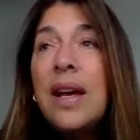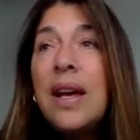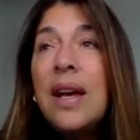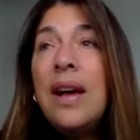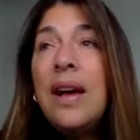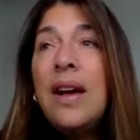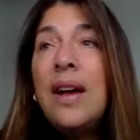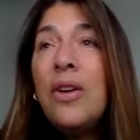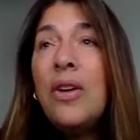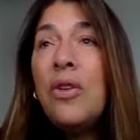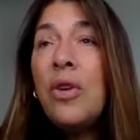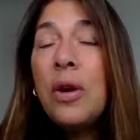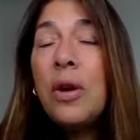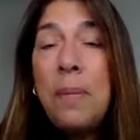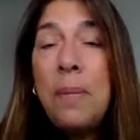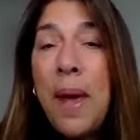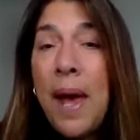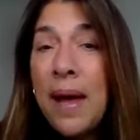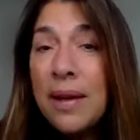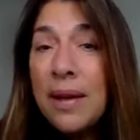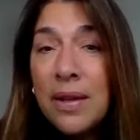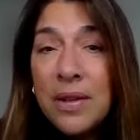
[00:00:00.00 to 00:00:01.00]
or a
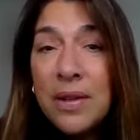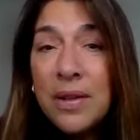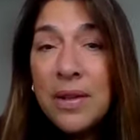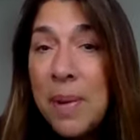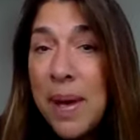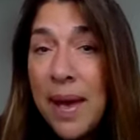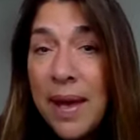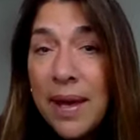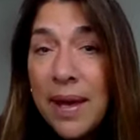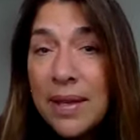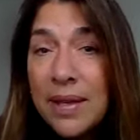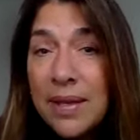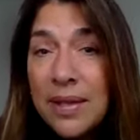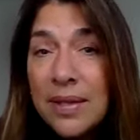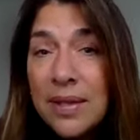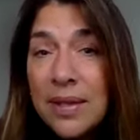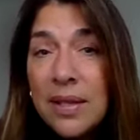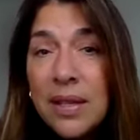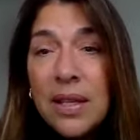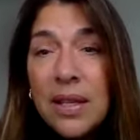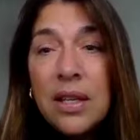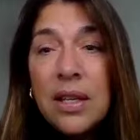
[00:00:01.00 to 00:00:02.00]
pat on the back.
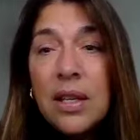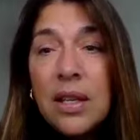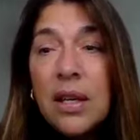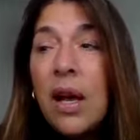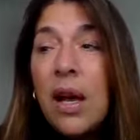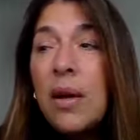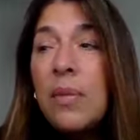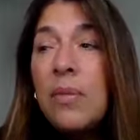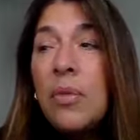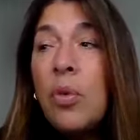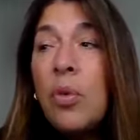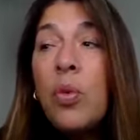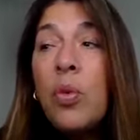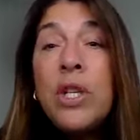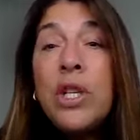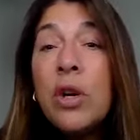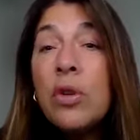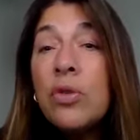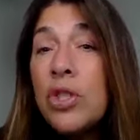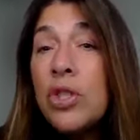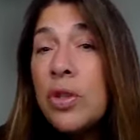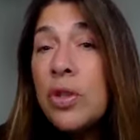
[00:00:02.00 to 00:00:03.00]
We
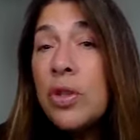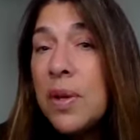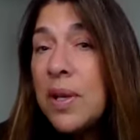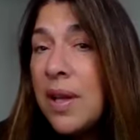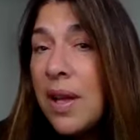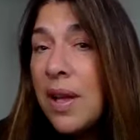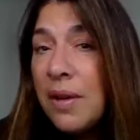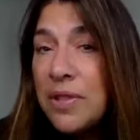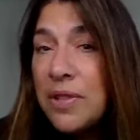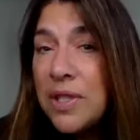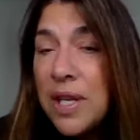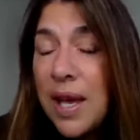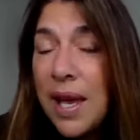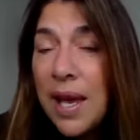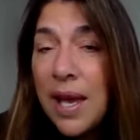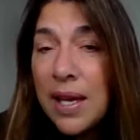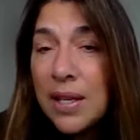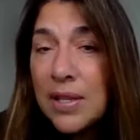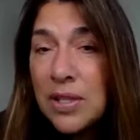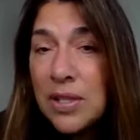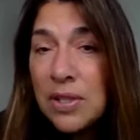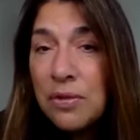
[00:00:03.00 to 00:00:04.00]
don't do enough to
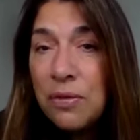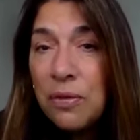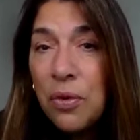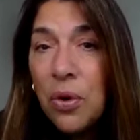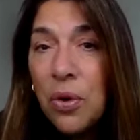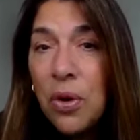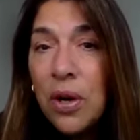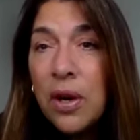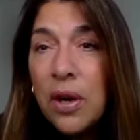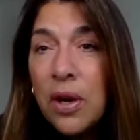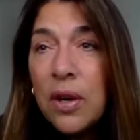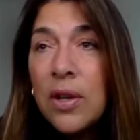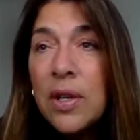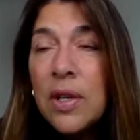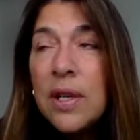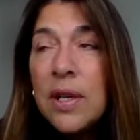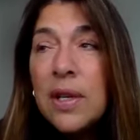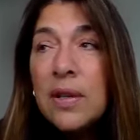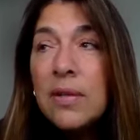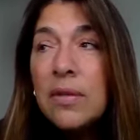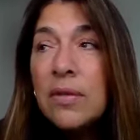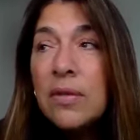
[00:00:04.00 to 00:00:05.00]
ask for
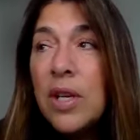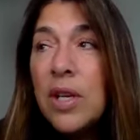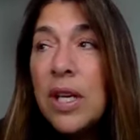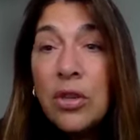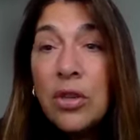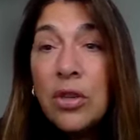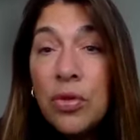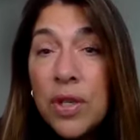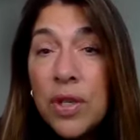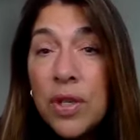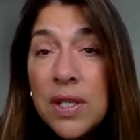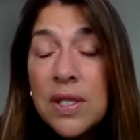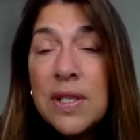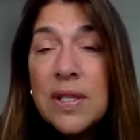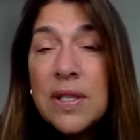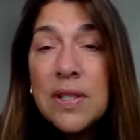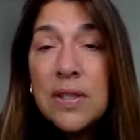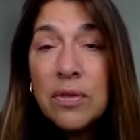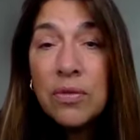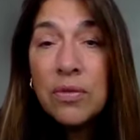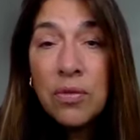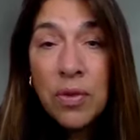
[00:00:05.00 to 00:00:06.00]

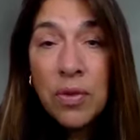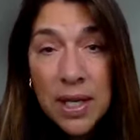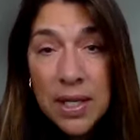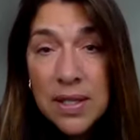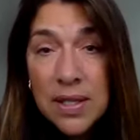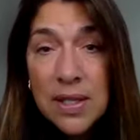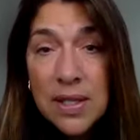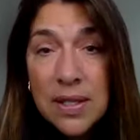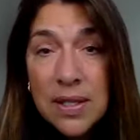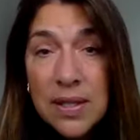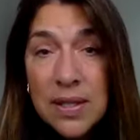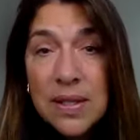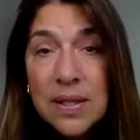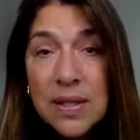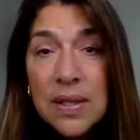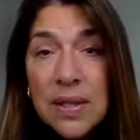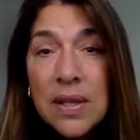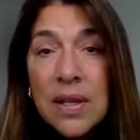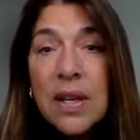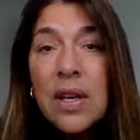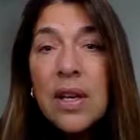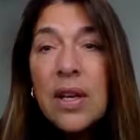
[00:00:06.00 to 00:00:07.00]
increases and raises.
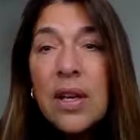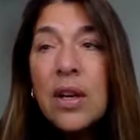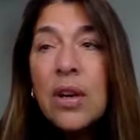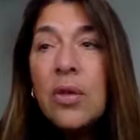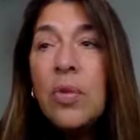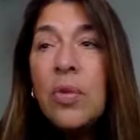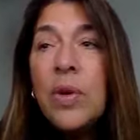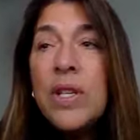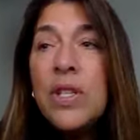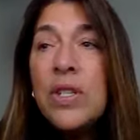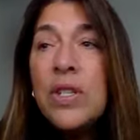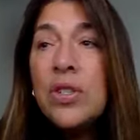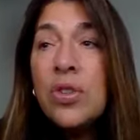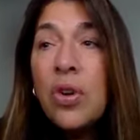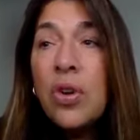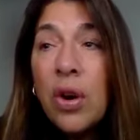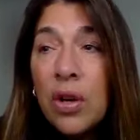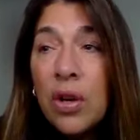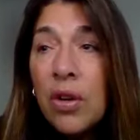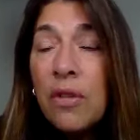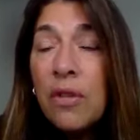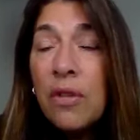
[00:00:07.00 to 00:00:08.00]
We
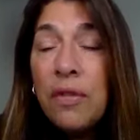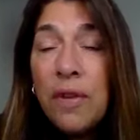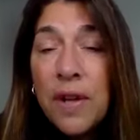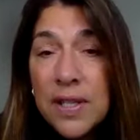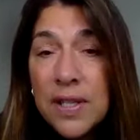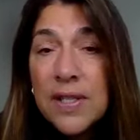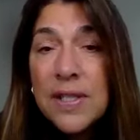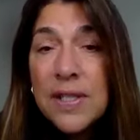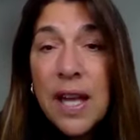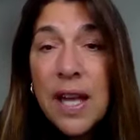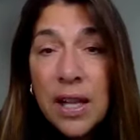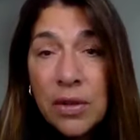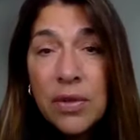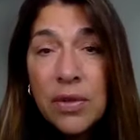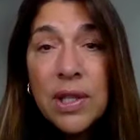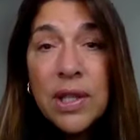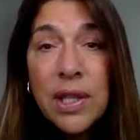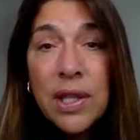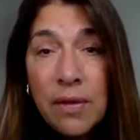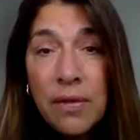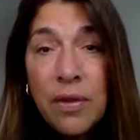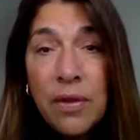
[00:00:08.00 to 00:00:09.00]
start off on a salary
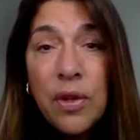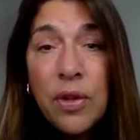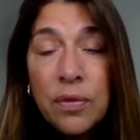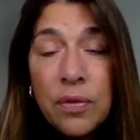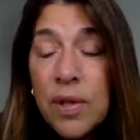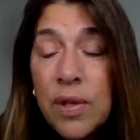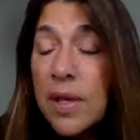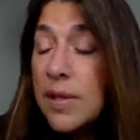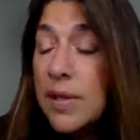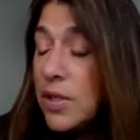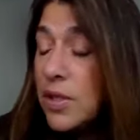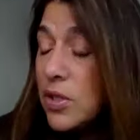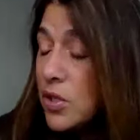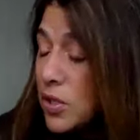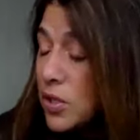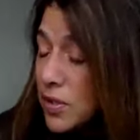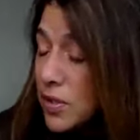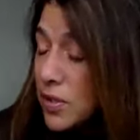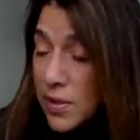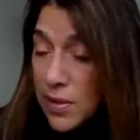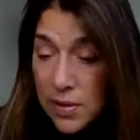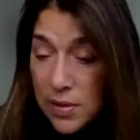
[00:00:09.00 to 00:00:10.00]
level. It's
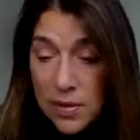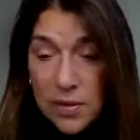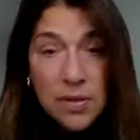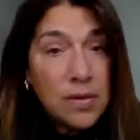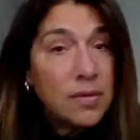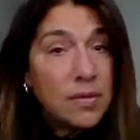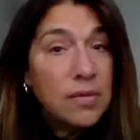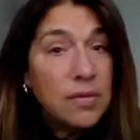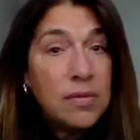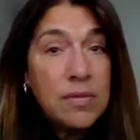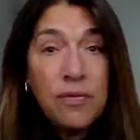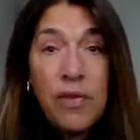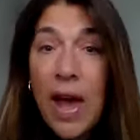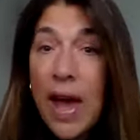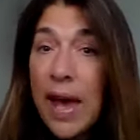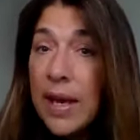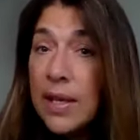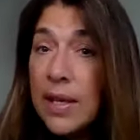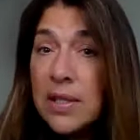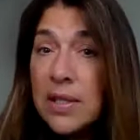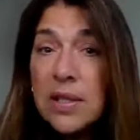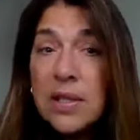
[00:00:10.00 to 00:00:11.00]
just
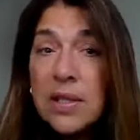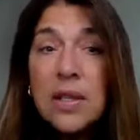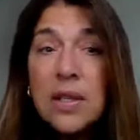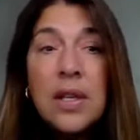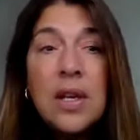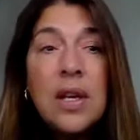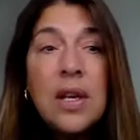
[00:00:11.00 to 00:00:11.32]
fact,